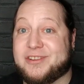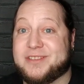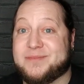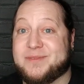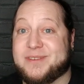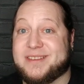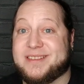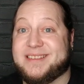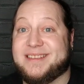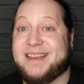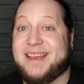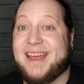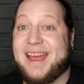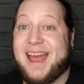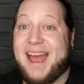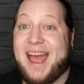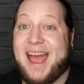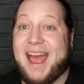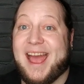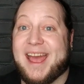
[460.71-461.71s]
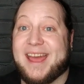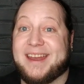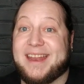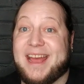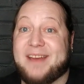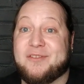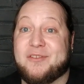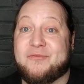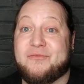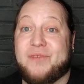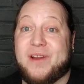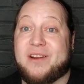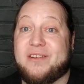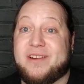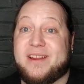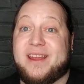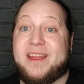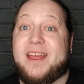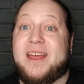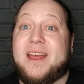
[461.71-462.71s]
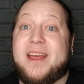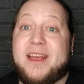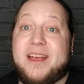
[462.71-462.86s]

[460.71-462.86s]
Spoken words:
Christmas and have a very